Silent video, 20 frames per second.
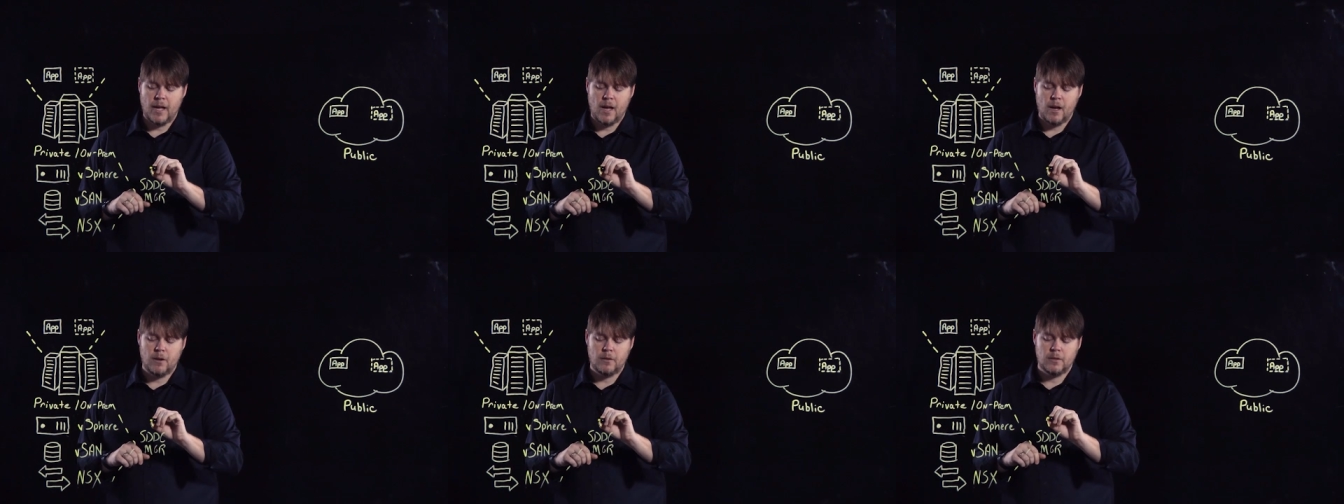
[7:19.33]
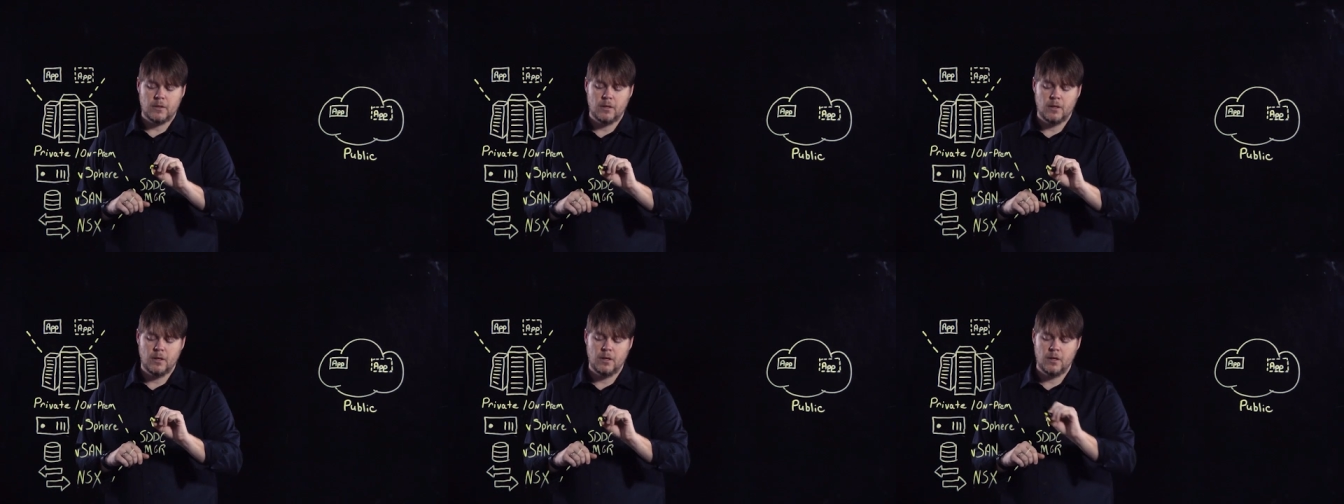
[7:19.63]

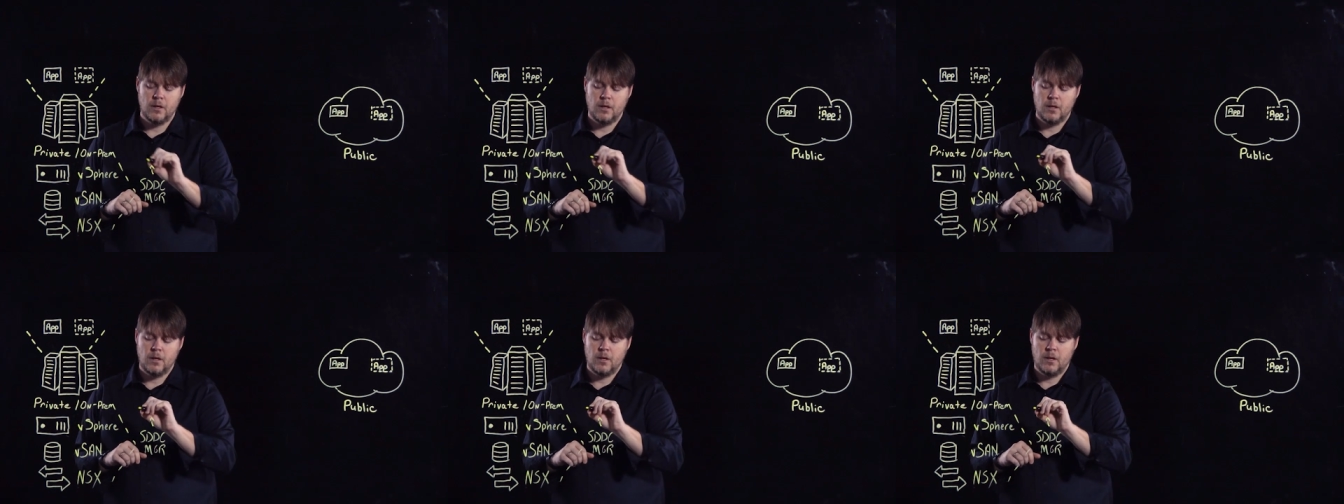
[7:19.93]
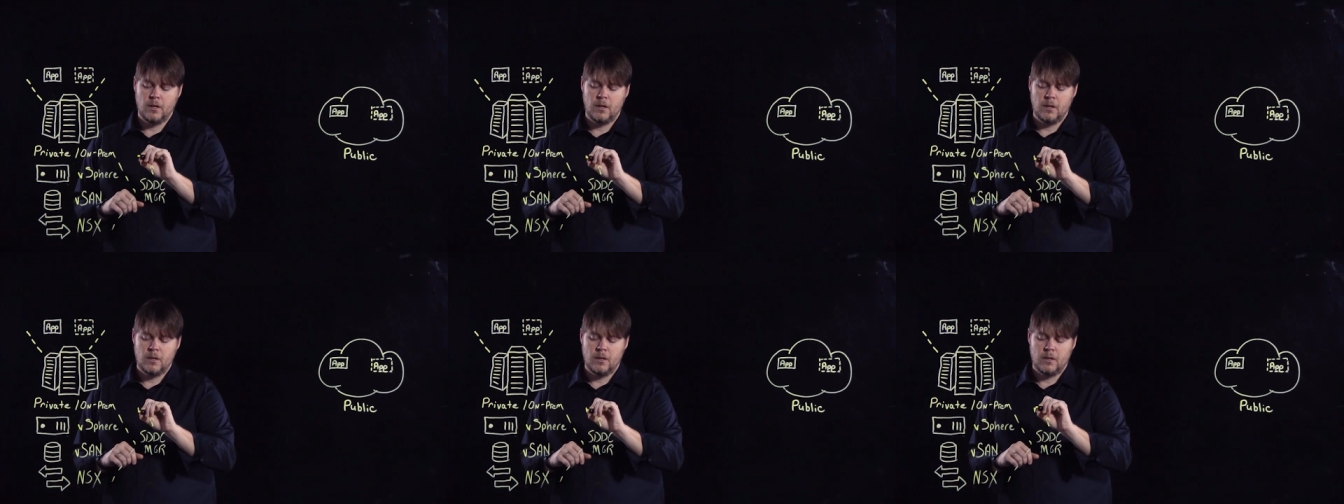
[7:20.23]
out
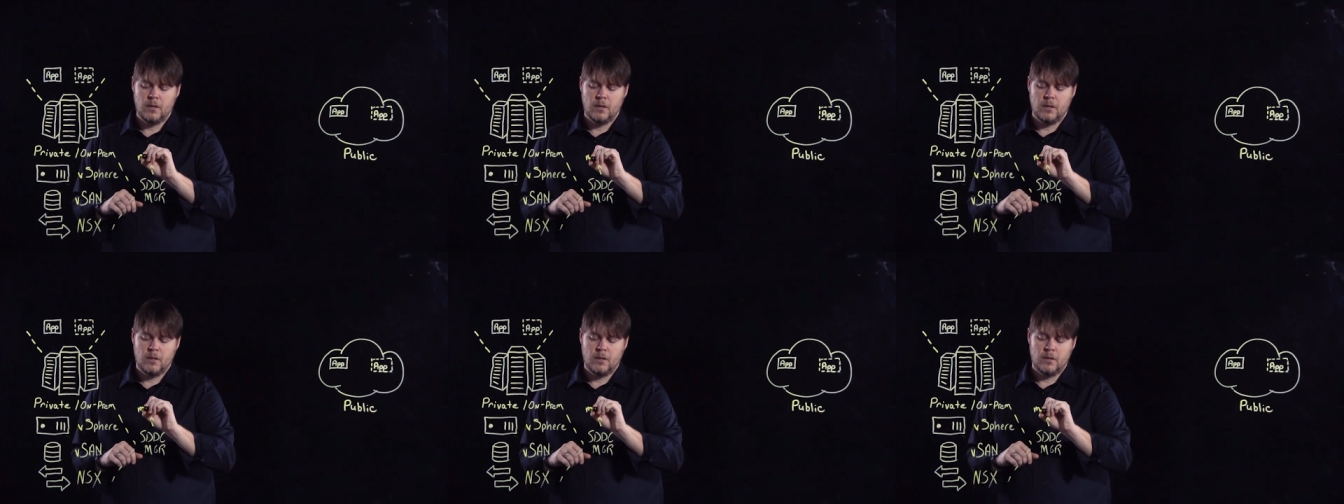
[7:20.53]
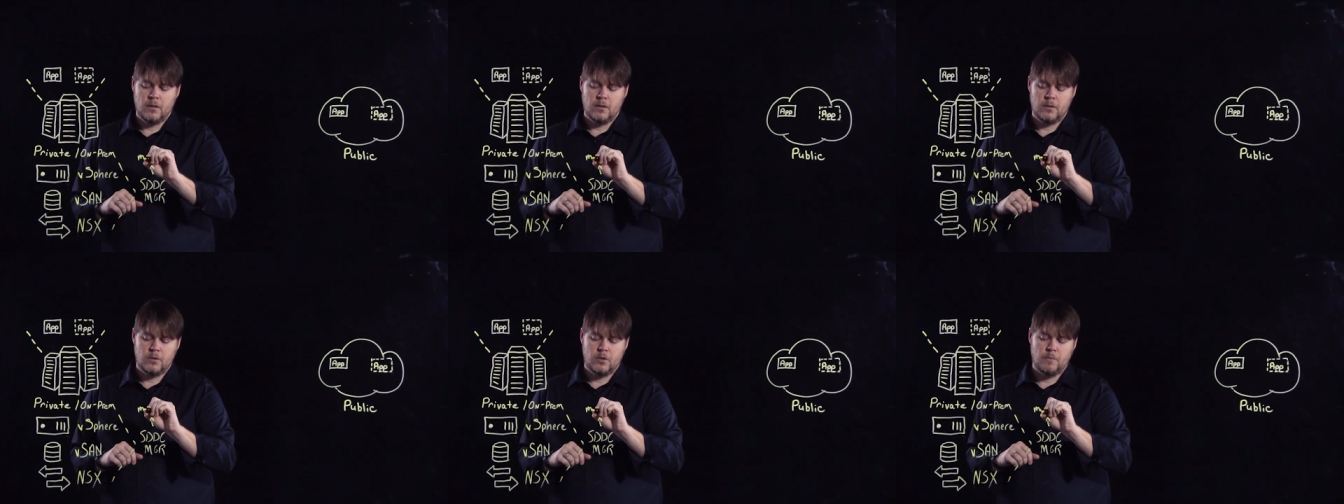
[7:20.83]

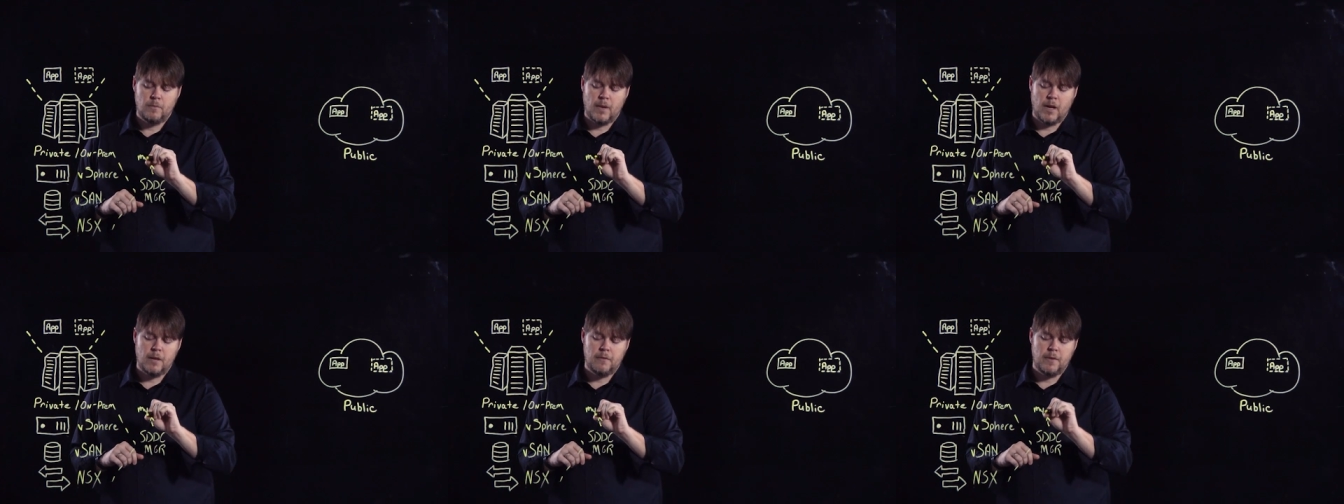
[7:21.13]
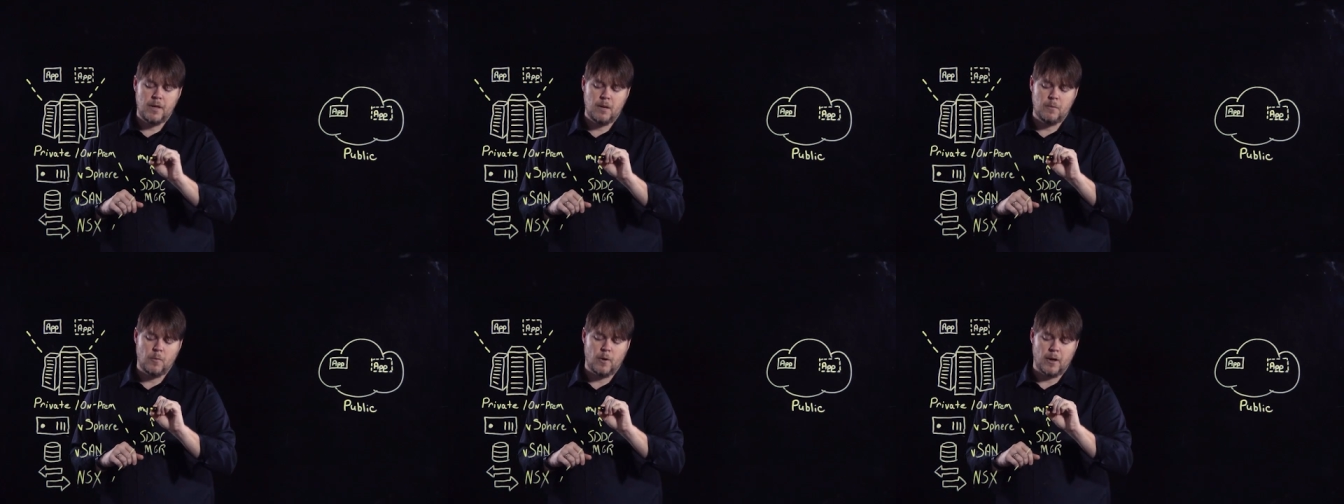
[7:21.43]
to My
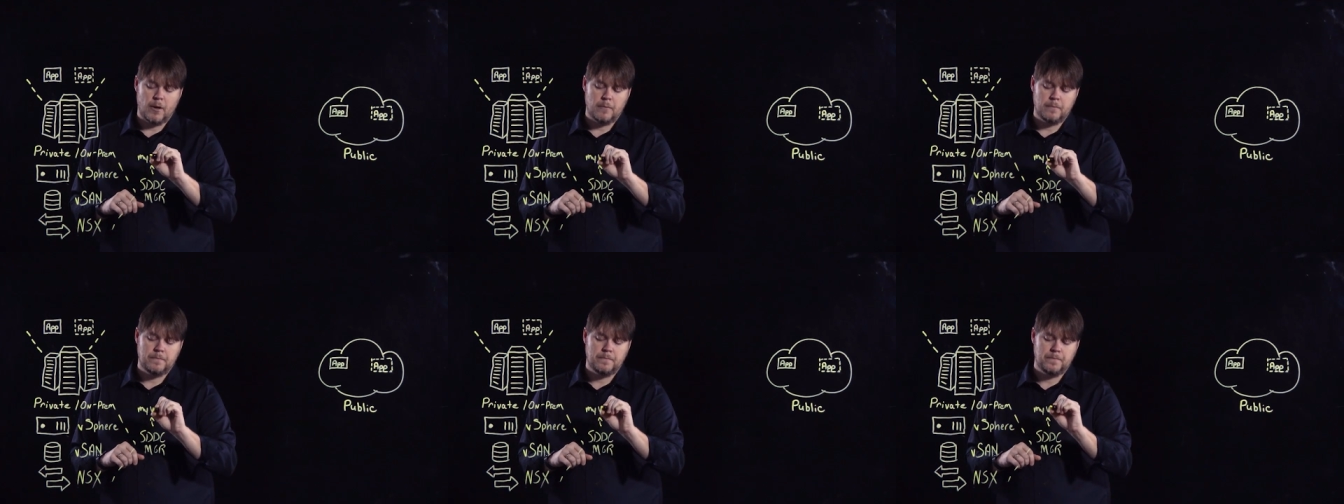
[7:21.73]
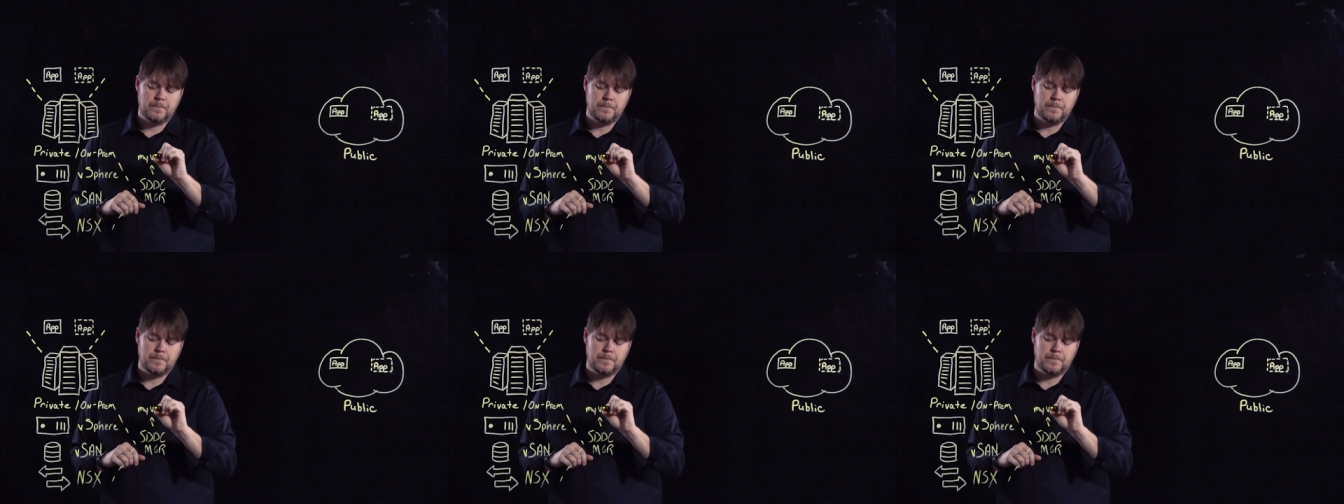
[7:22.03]
VMware.